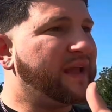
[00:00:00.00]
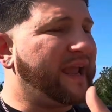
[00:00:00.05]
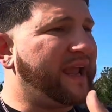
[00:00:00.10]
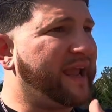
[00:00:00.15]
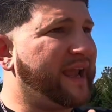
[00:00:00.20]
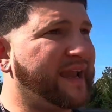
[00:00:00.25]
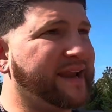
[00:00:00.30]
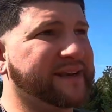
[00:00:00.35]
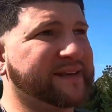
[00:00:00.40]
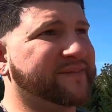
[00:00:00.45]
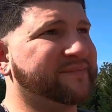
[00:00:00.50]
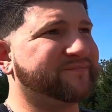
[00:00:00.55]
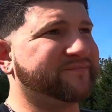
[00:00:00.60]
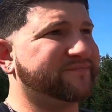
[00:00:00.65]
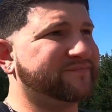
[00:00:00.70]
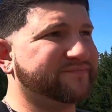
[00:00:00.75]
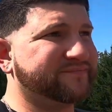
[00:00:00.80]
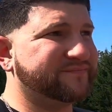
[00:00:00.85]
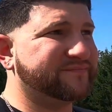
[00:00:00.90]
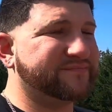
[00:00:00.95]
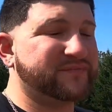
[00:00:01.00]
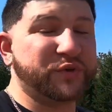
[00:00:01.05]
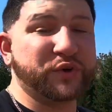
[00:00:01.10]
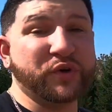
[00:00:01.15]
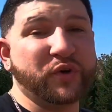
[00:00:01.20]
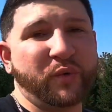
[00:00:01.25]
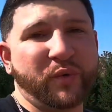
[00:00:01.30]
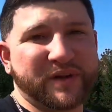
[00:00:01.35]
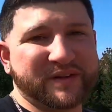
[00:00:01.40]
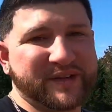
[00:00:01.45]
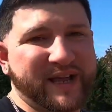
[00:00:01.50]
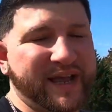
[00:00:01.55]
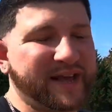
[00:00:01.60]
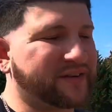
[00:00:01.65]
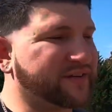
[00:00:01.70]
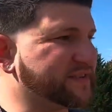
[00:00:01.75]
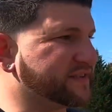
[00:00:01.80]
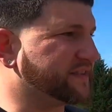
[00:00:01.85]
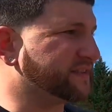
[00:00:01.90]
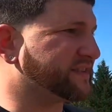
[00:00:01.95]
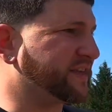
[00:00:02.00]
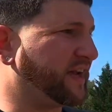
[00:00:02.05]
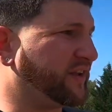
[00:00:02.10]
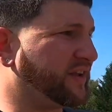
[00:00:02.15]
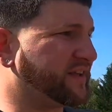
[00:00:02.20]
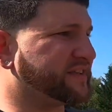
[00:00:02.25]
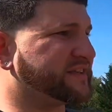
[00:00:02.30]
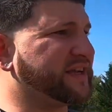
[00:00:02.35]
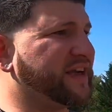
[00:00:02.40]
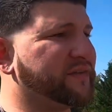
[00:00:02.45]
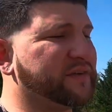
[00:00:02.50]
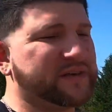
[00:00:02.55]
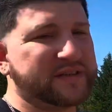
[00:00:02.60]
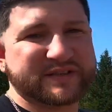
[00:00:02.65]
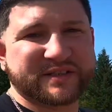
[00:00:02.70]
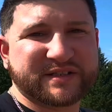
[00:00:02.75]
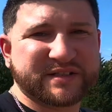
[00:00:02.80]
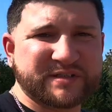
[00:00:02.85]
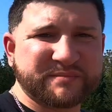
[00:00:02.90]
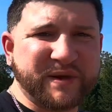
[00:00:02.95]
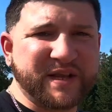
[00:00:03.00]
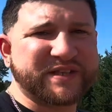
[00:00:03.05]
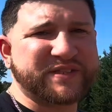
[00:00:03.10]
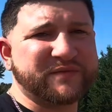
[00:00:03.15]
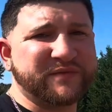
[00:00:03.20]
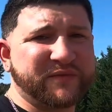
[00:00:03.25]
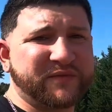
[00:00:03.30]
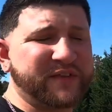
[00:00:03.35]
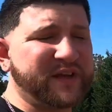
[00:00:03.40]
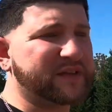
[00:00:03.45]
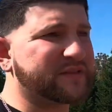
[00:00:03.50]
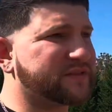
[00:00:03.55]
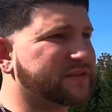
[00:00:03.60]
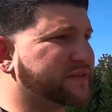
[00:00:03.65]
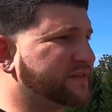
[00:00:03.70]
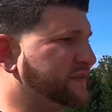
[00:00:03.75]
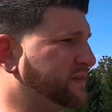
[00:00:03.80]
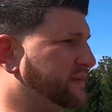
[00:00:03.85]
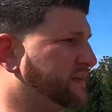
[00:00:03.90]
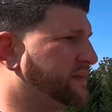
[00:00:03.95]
and you don't want that because this LS7 is expensive to fix,